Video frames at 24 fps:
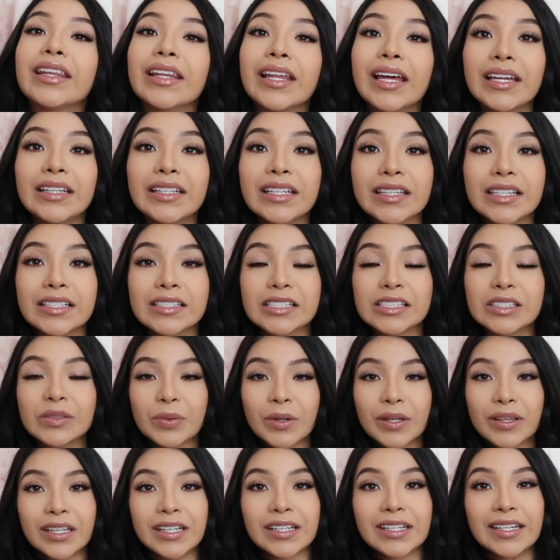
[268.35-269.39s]
And then this is
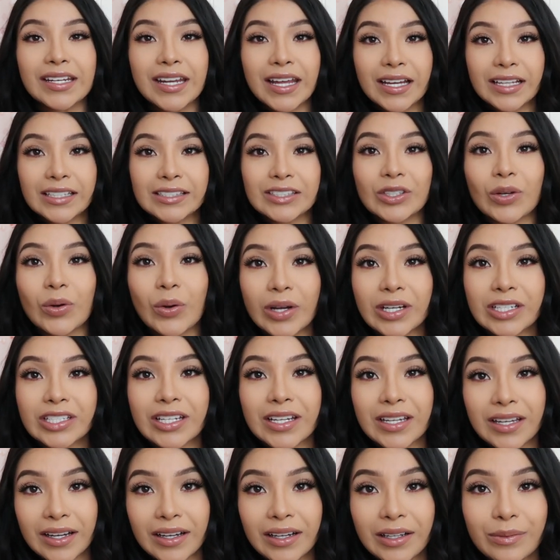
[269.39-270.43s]
where the next
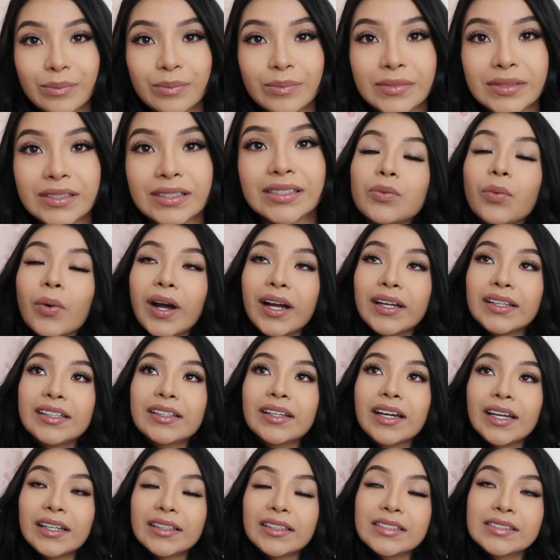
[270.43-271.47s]
question comes. Why did
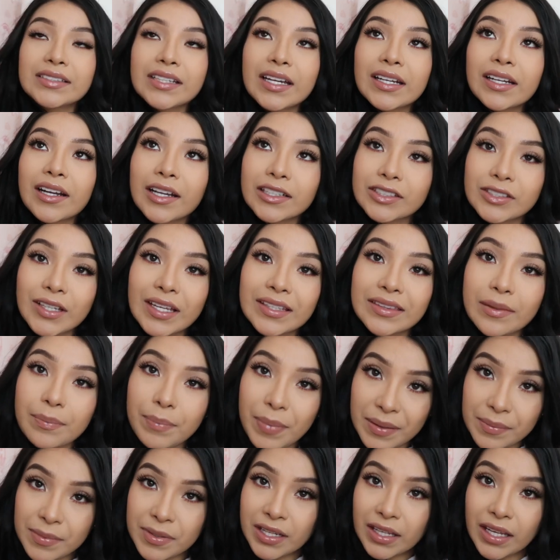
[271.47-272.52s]
I decide not to get the
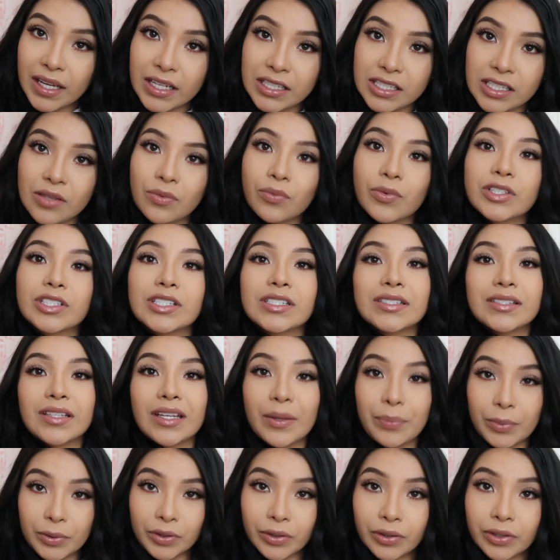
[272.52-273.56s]
pain medication, which is the
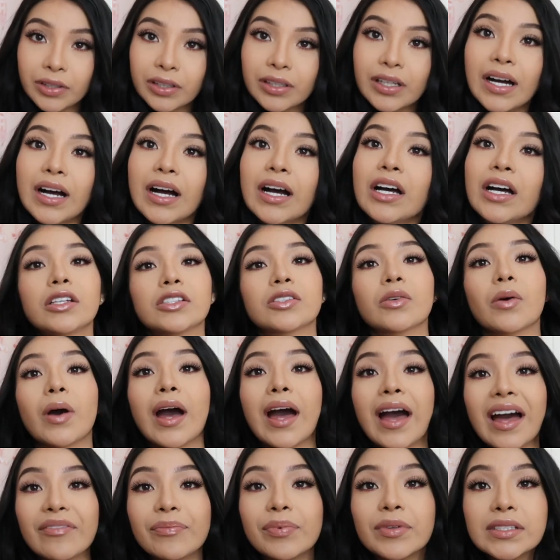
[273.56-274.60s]
epidural? So I
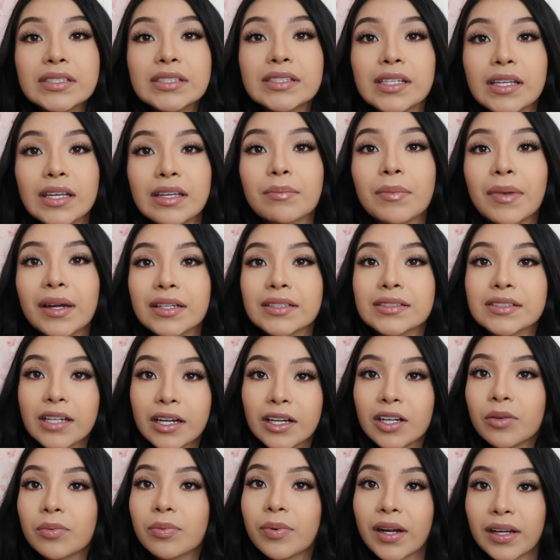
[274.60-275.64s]
had been saying my
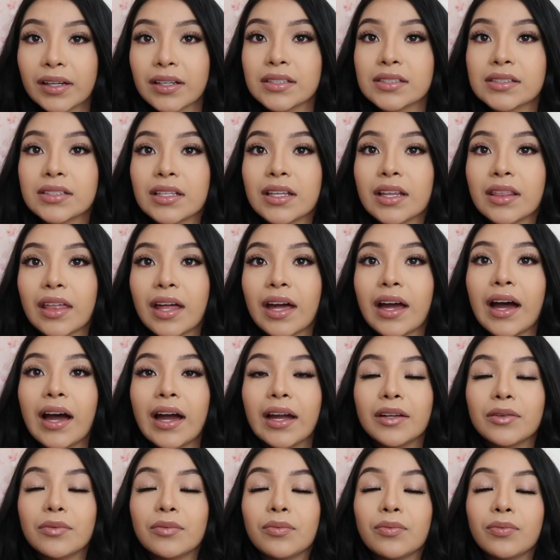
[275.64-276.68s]
entire pregnancy that
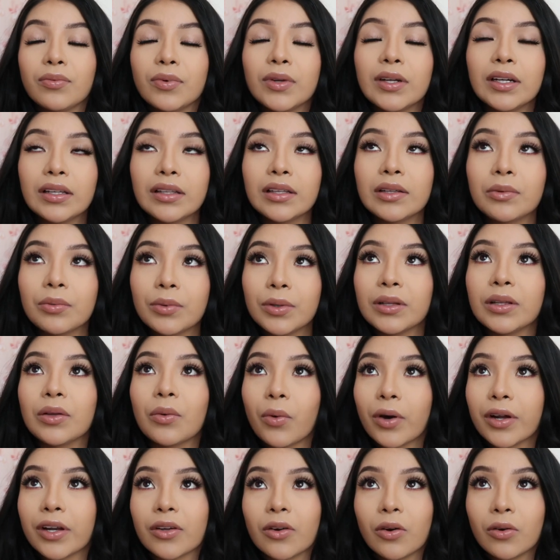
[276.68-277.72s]
I really
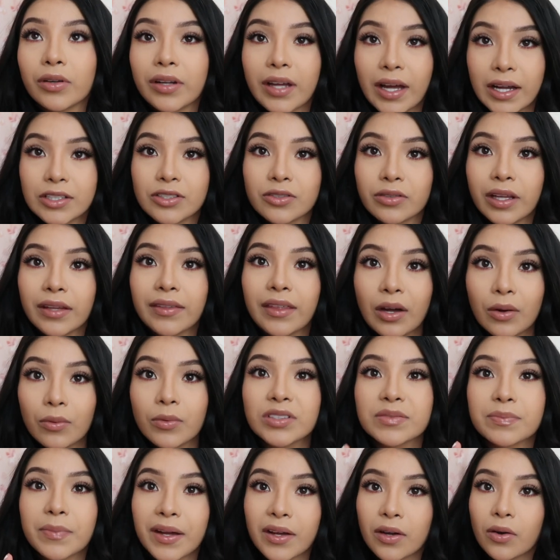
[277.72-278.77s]
want to go naturally. That
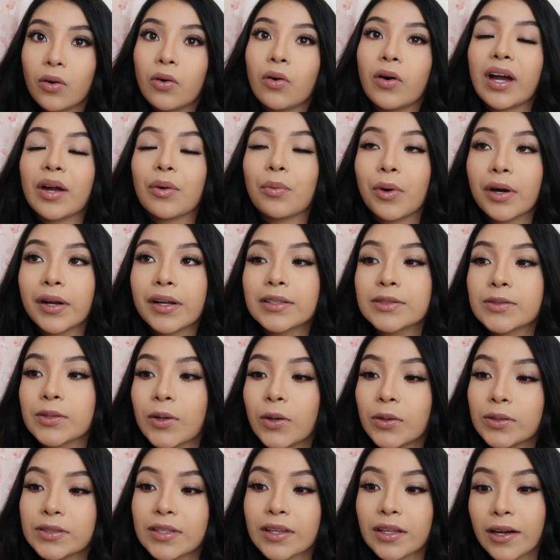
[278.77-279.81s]
was my goal. I wanted to
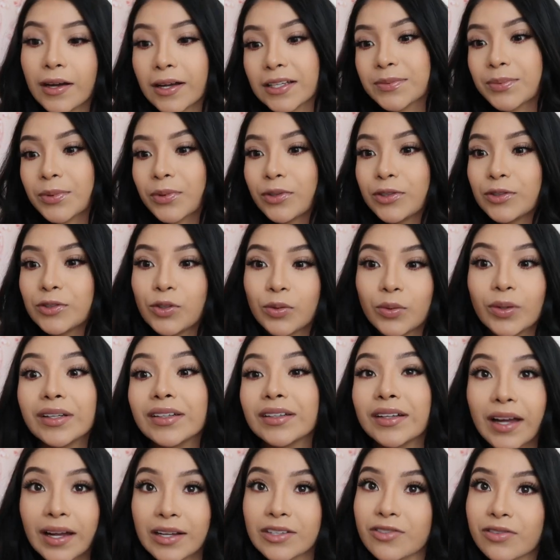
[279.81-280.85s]
go to the hospital and do it
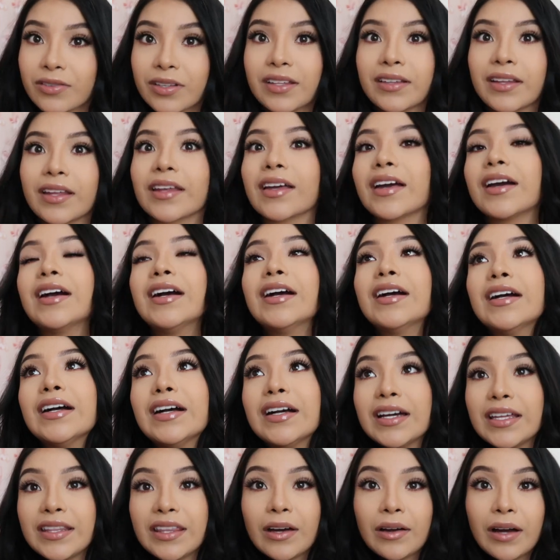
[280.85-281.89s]
naturally. Like
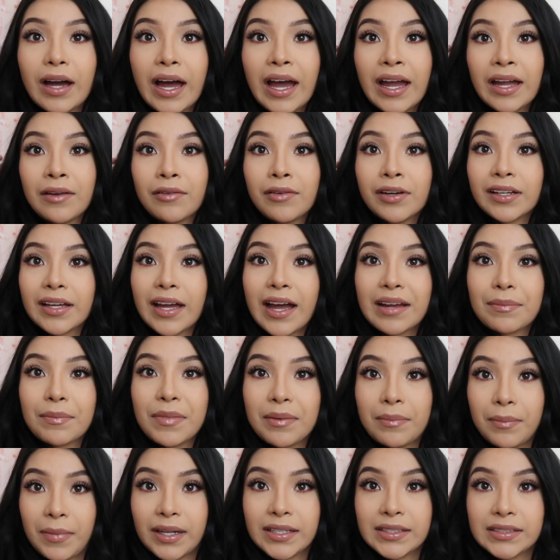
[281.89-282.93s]
that, I already had
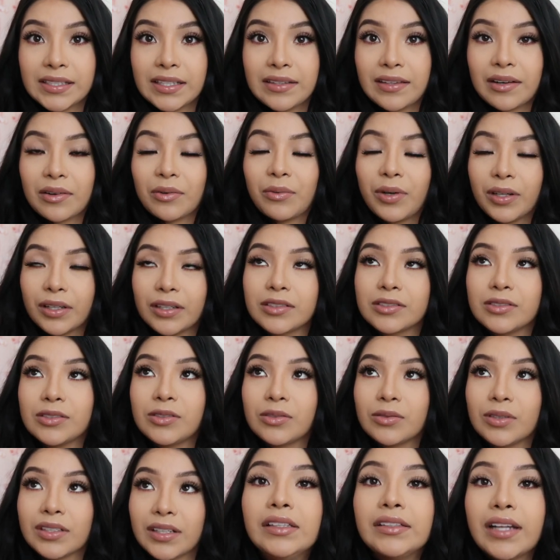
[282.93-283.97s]
my mindset that I wanted to
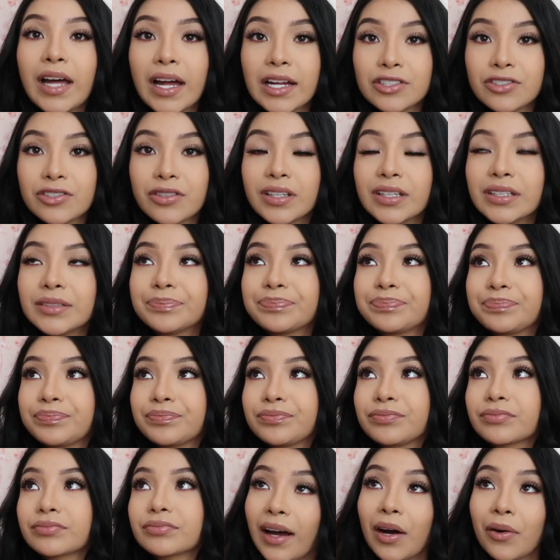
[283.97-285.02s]
do it naturally.
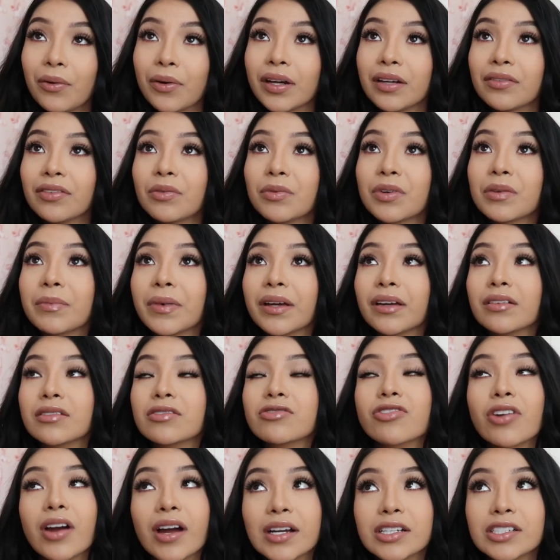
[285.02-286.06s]
However, when my
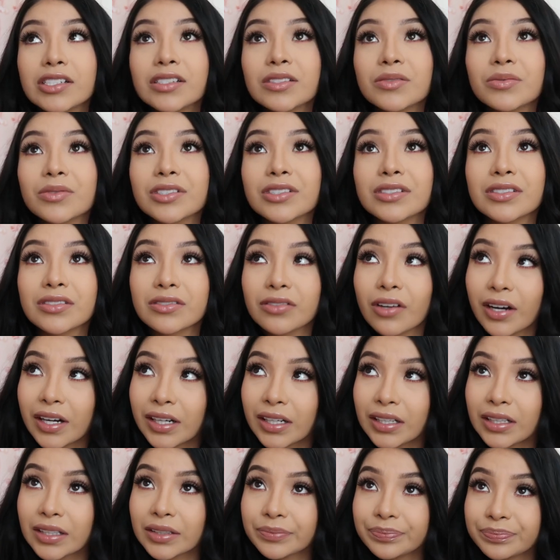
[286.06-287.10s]
contractions were
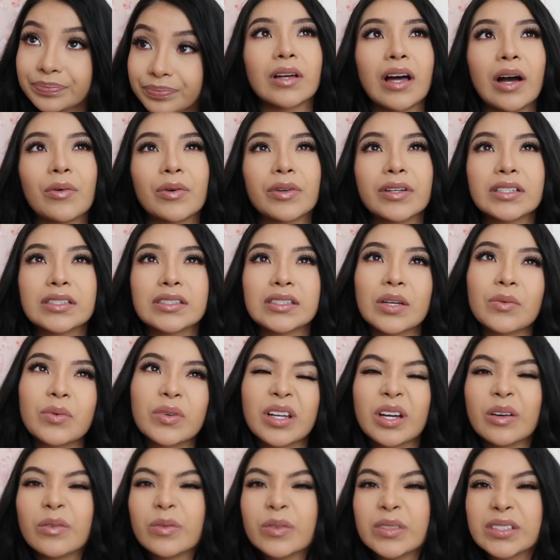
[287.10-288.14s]
starting, I want to say when
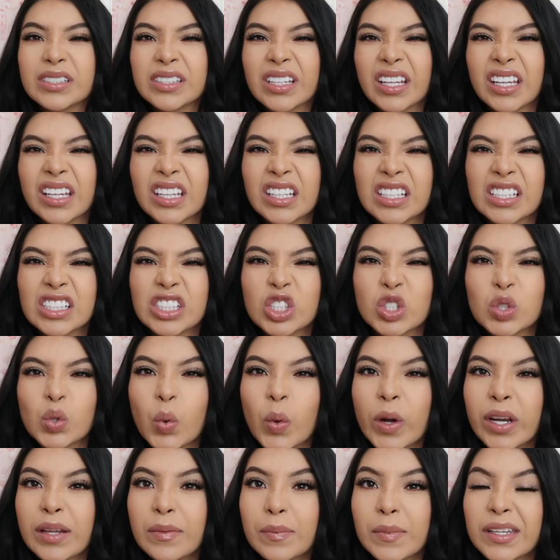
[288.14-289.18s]
I was like
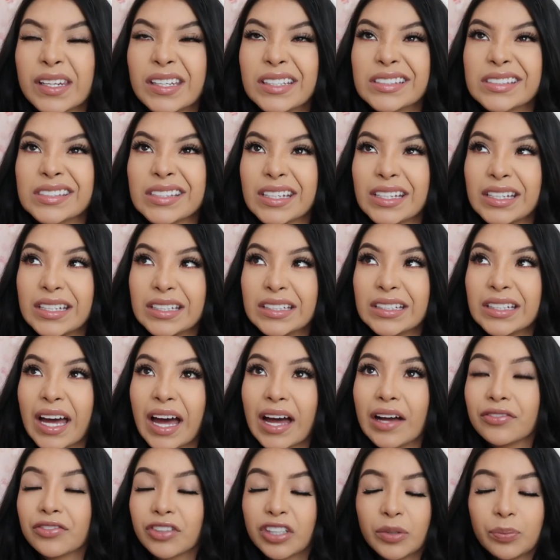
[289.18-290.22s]
20 minutes in
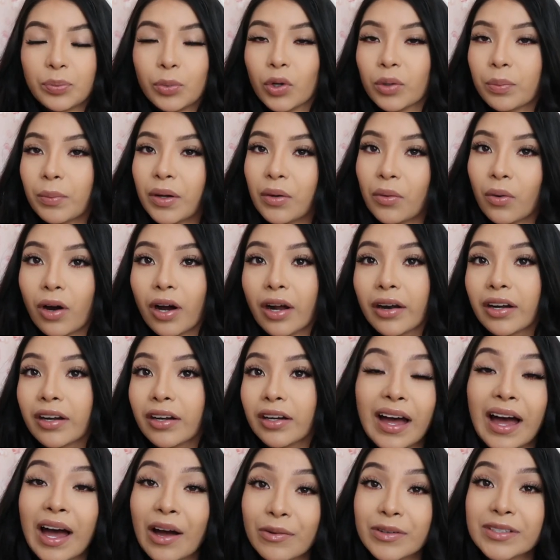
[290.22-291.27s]
after he broke my
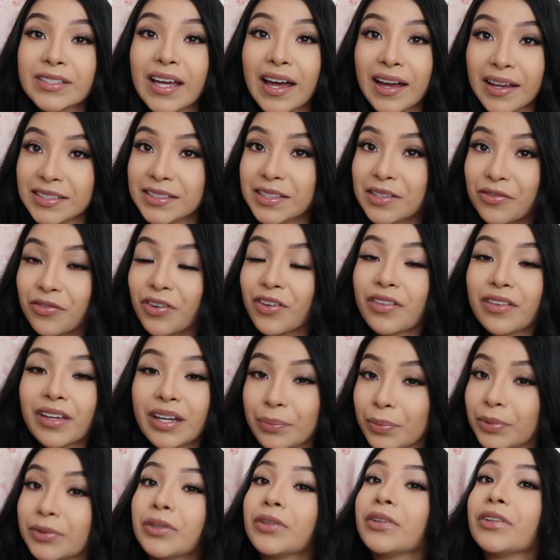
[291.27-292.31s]
water, I was asking for the
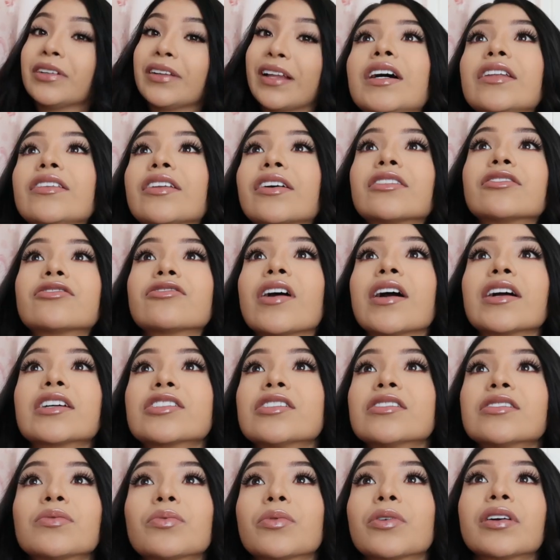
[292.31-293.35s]
epidural. The
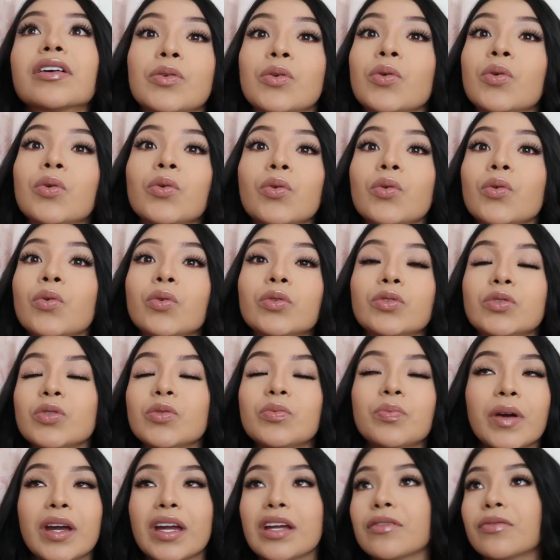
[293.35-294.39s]
contractions were
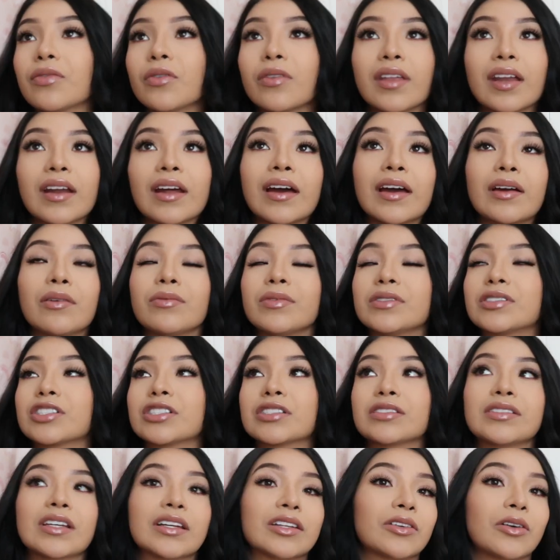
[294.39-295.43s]
too painful that I was
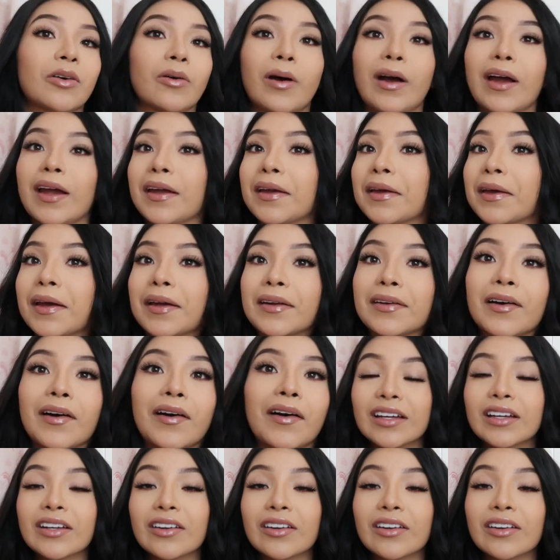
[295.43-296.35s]
just like, no, I cannot.